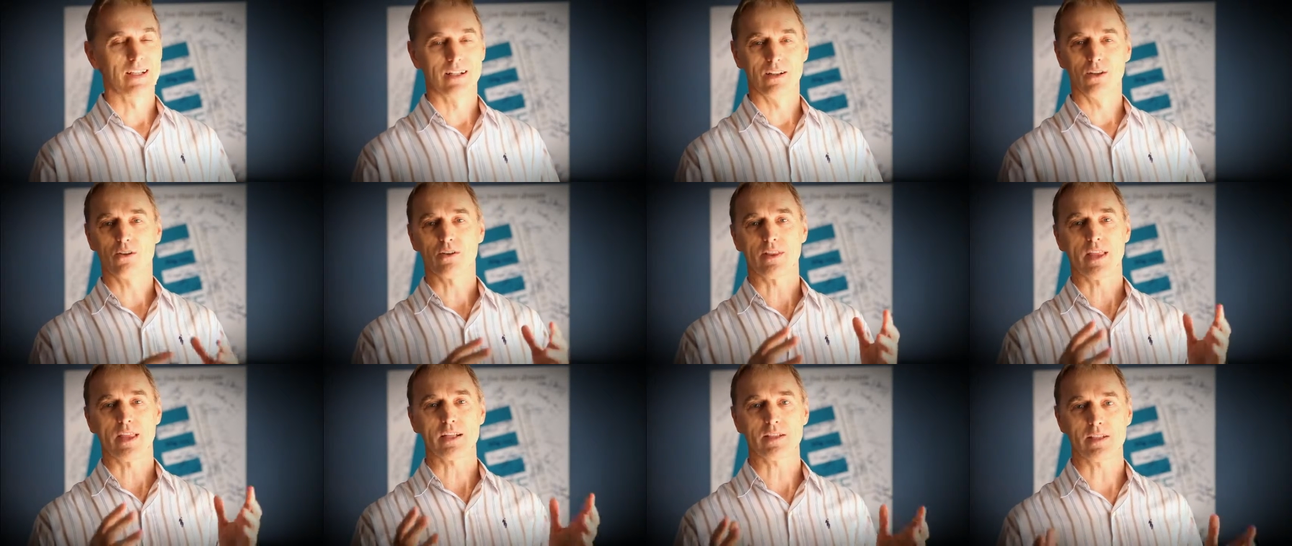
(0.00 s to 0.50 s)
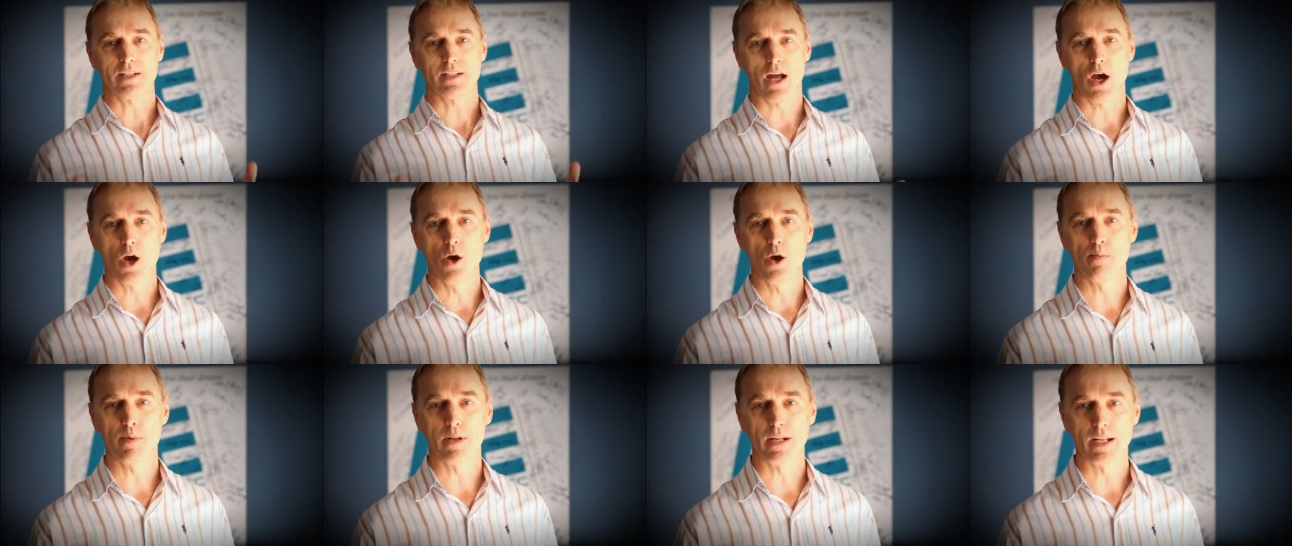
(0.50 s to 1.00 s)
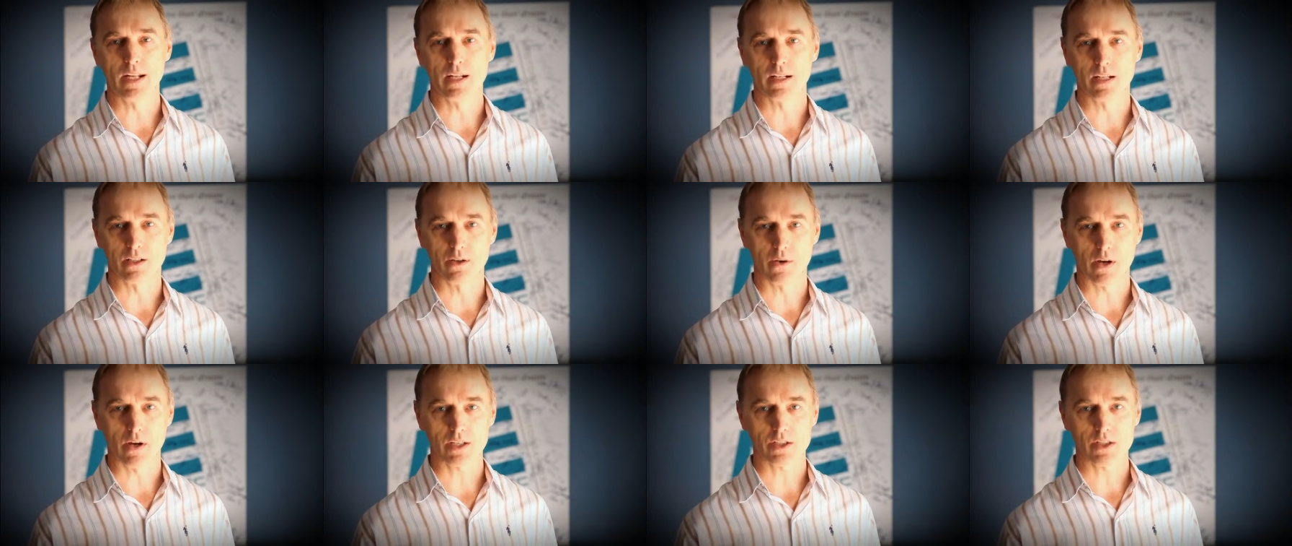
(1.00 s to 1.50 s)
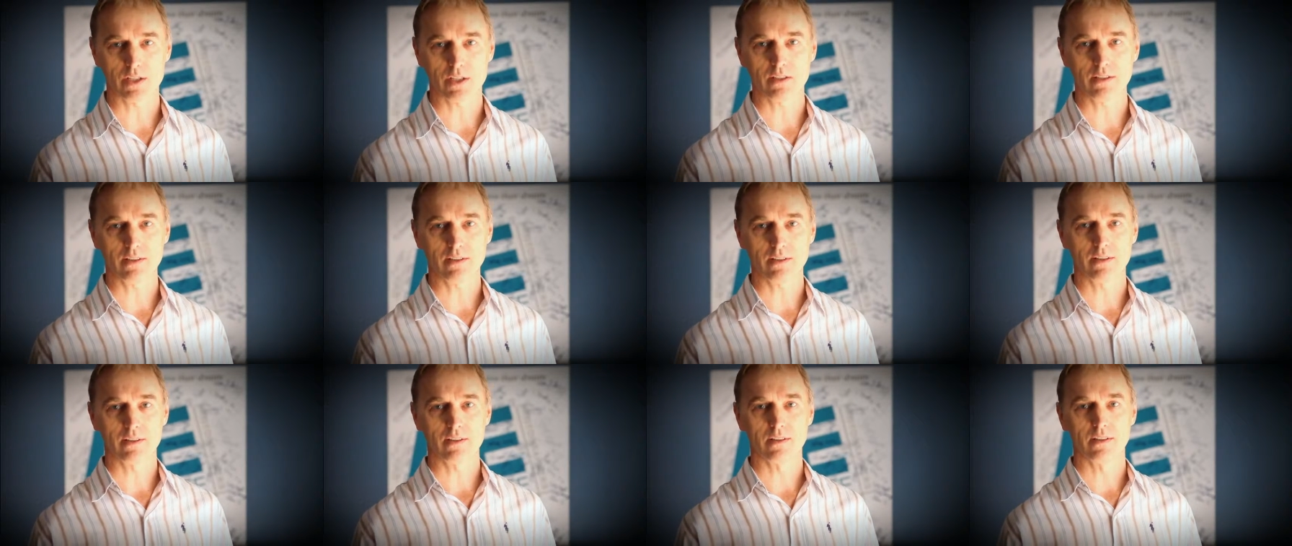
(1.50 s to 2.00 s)
Look, that's an open-ended
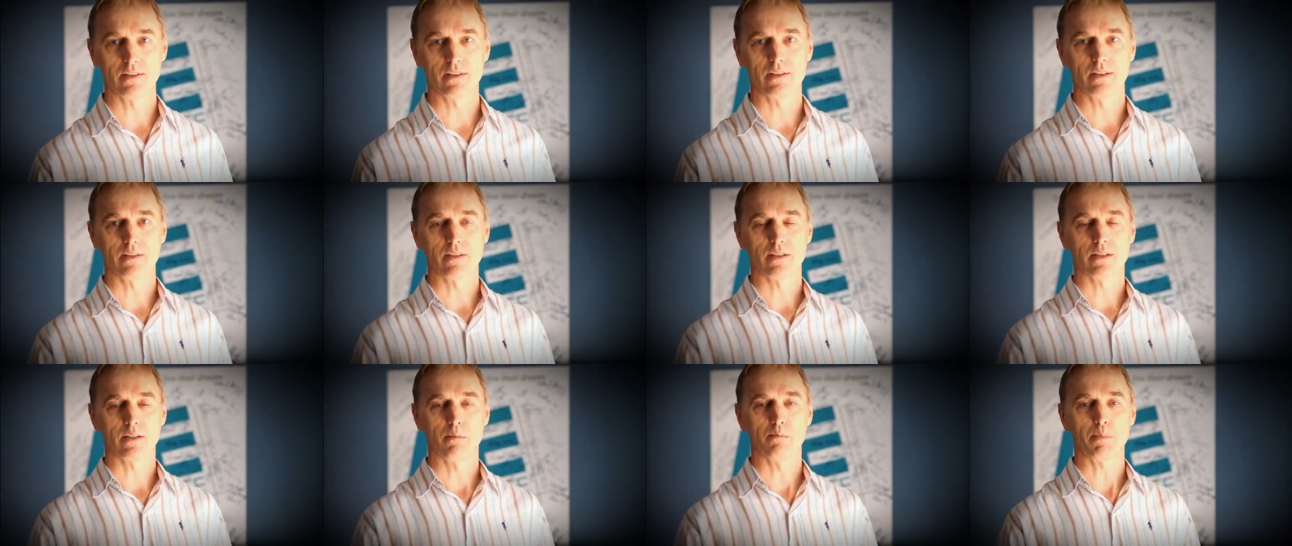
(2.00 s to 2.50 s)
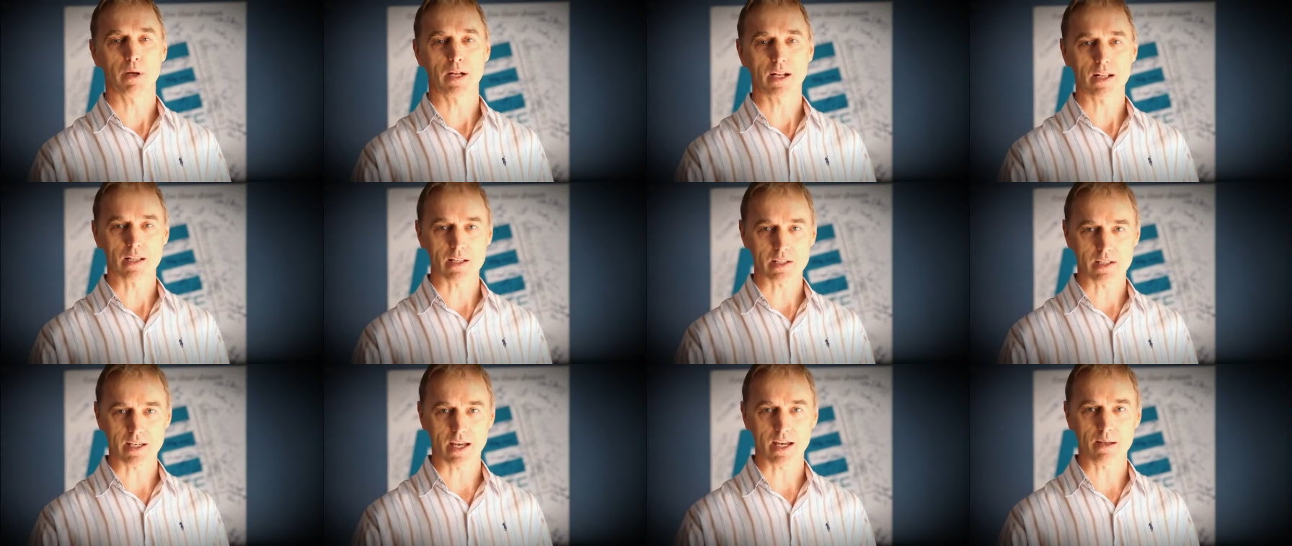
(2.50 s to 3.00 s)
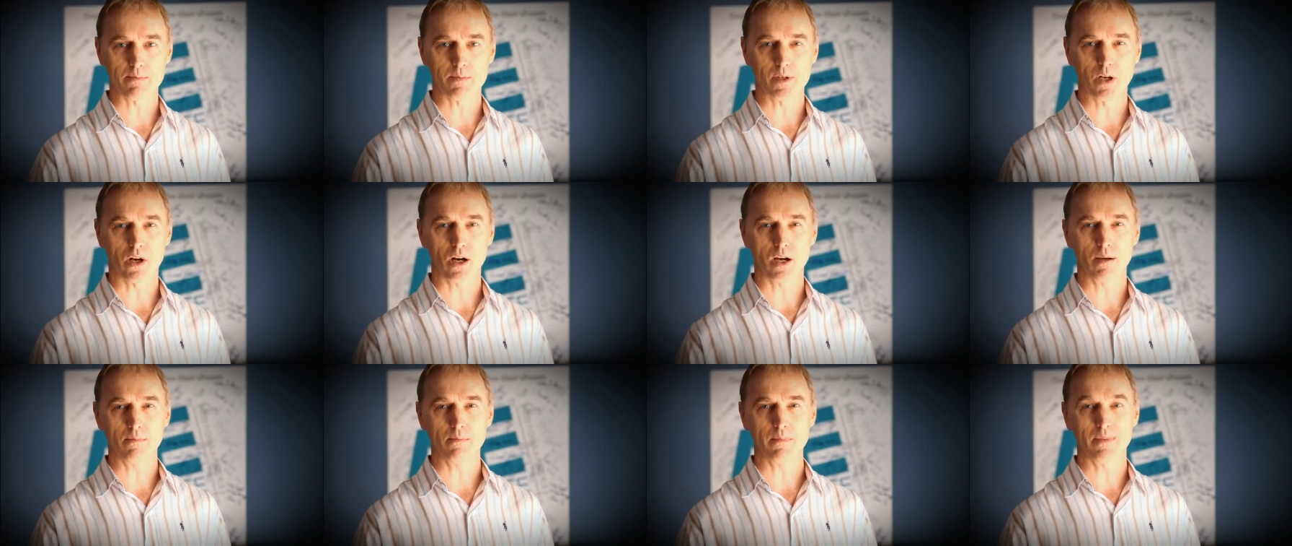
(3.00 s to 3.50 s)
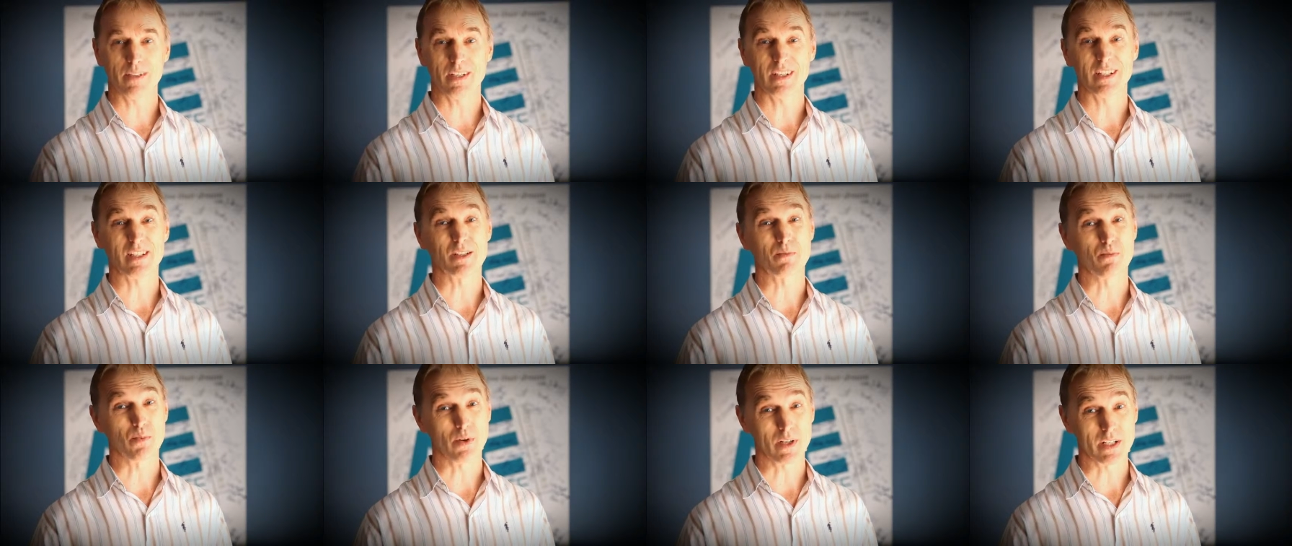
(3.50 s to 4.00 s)
question, but at the same time,
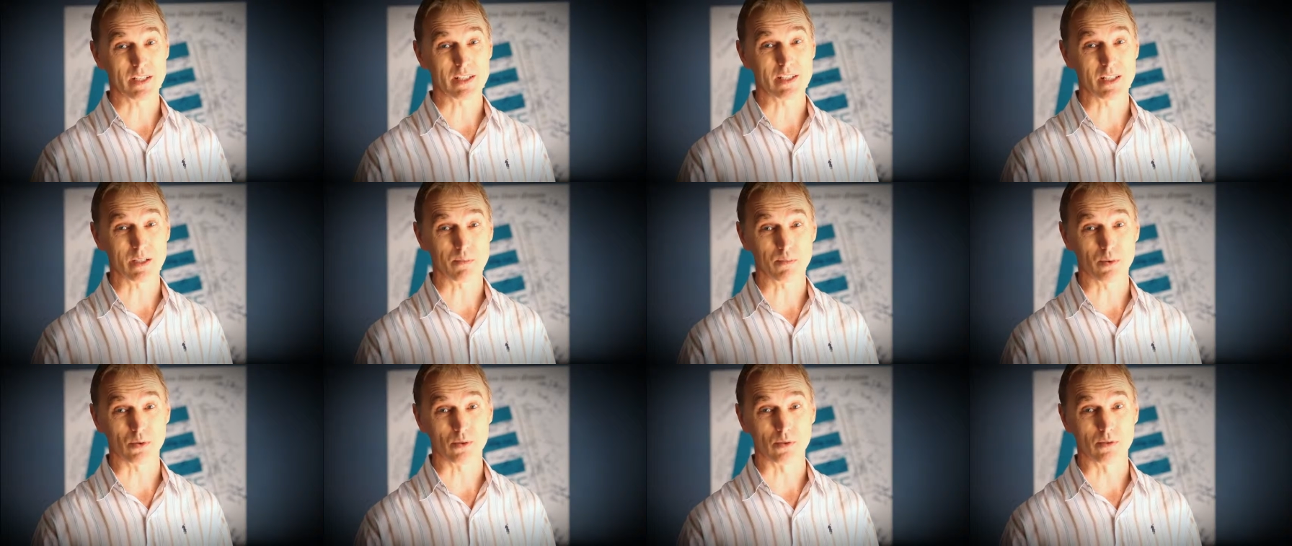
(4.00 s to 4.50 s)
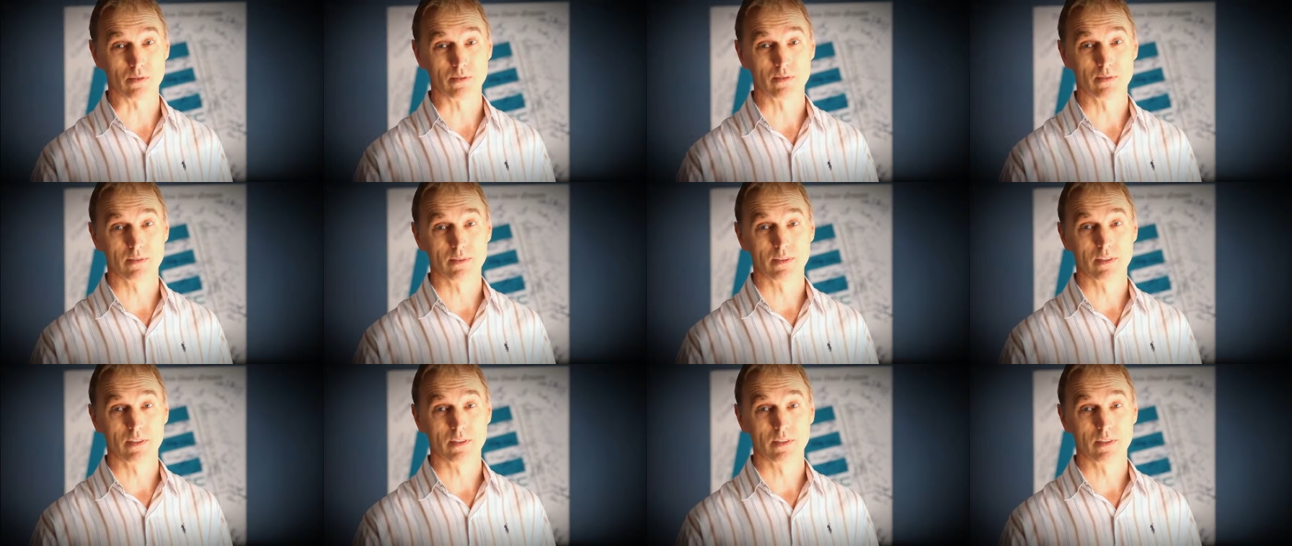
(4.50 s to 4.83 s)
it's pretty simple.